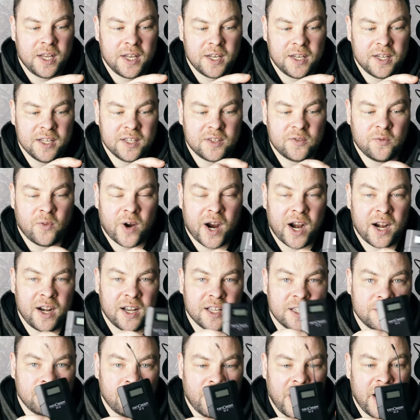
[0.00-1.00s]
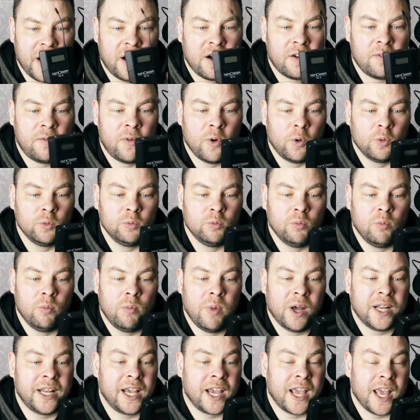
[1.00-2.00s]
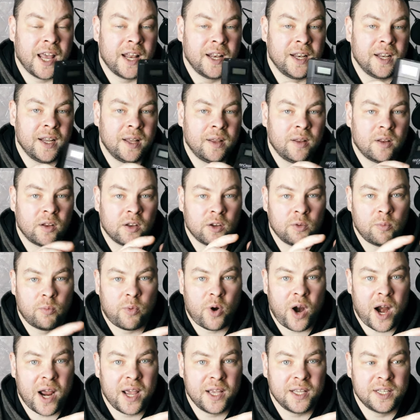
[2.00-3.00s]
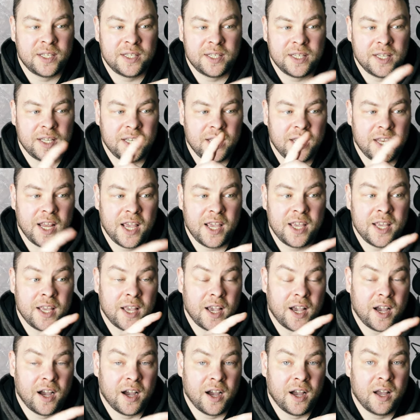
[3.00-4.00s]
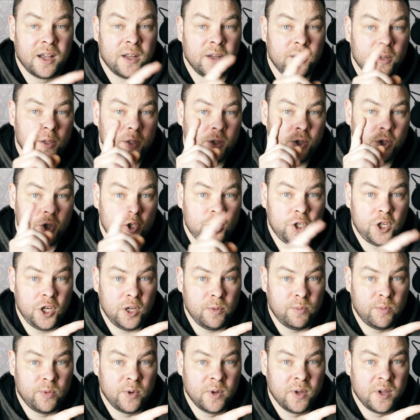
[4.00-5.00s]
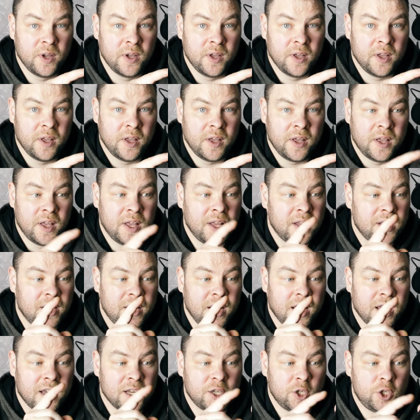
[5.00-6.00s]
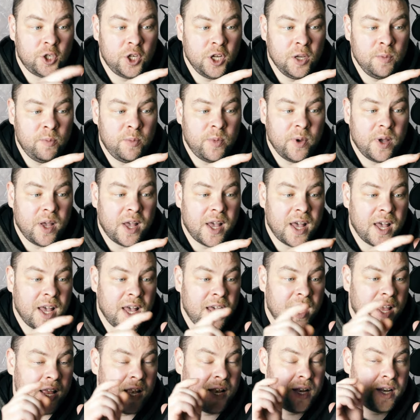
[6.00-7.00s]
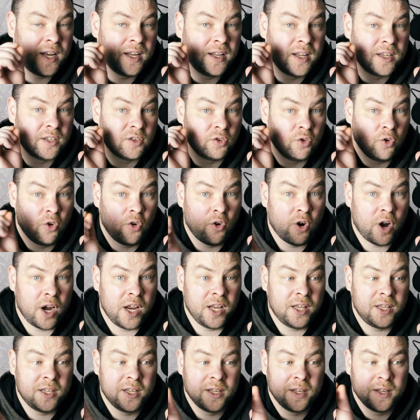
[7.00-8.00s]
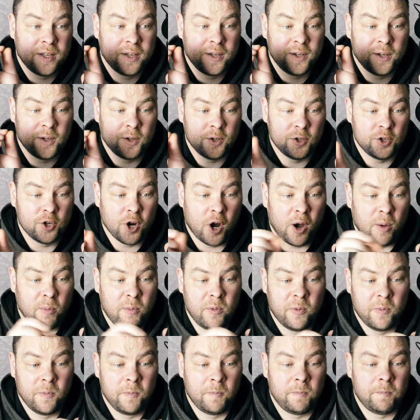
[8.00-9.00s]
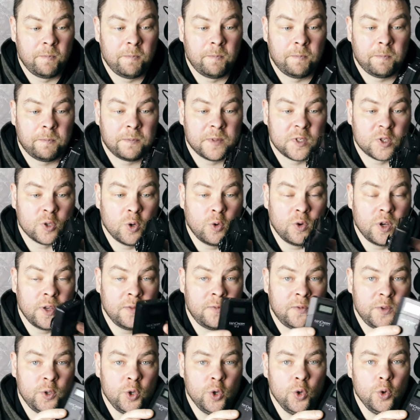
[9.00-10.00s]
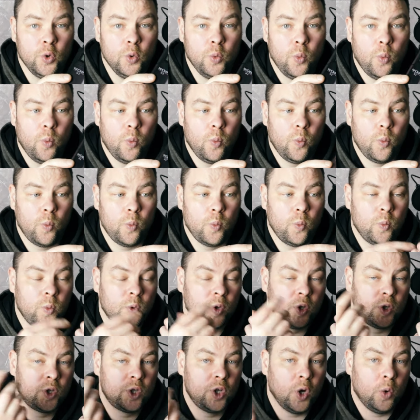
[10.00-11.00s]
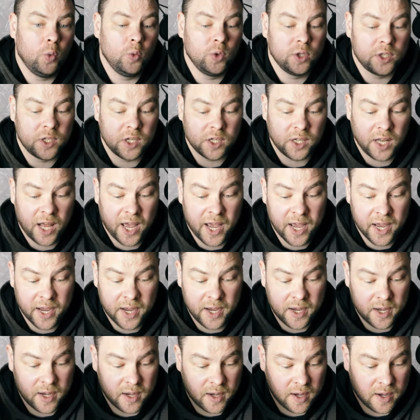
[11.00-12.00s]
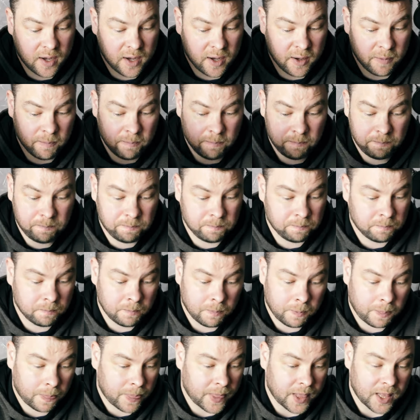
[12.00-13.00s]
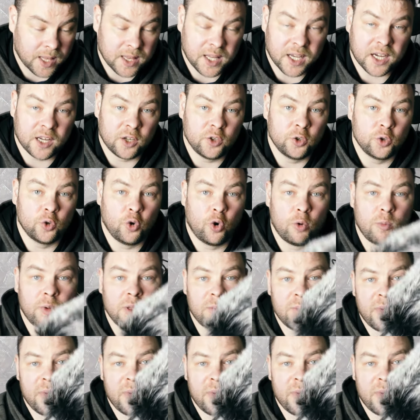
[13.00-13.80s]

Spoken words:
this wireless microphone. But again, the price, they are cheap. They are cheap and it does a great job. So if you don't like a normal